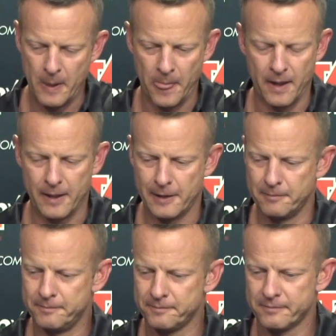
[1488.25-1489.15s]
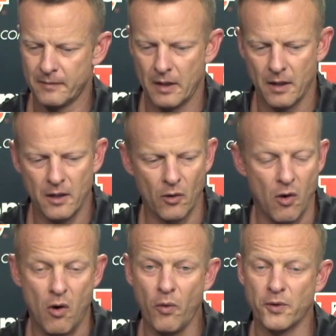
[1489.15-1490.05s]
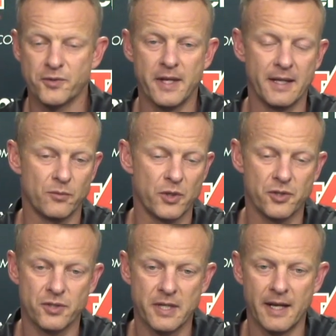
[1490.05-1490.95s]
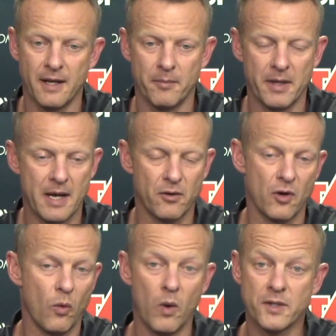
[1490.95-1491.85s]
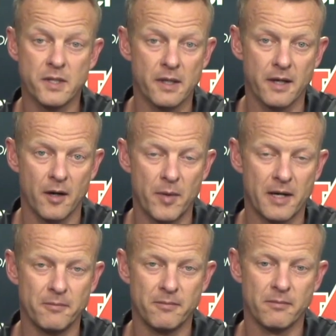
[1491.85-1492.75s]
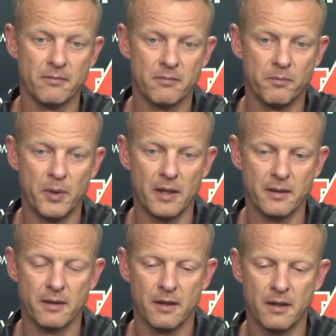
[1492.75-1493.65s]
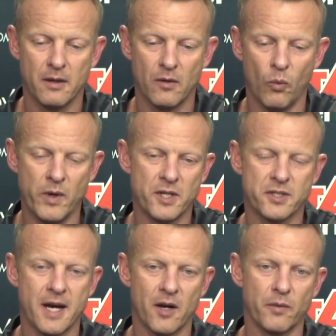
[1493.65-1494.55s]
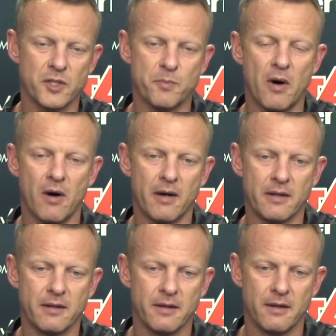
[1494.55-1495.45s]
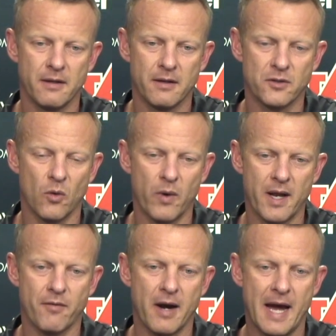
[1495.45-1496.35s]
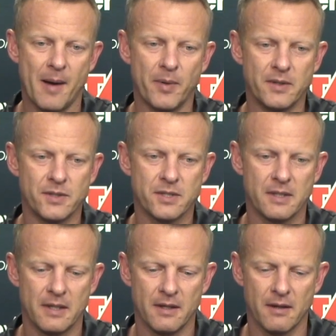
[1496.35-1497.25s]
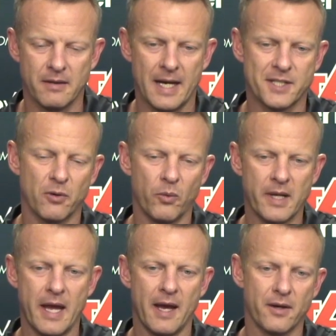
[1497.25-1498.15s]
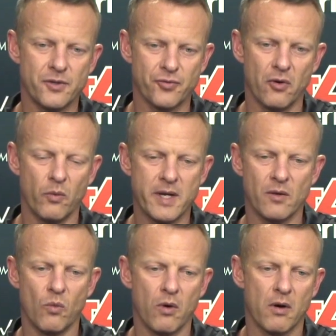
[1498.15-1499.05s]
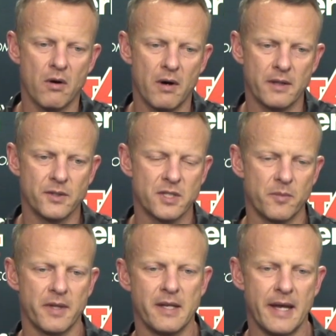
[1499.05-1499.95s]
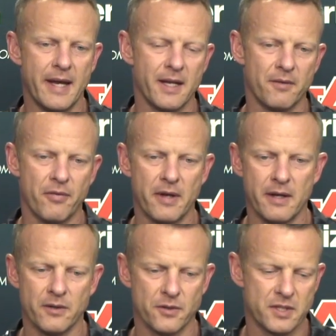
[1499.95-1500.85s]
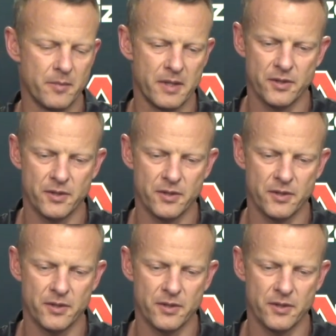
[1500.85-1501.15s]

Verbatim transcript: um, you know, all those things, what you're saying, I mean, I don't know what's going to come up, but we just got to respond to whatever happens. That's what we can control. We can work on some of the negative things or some of the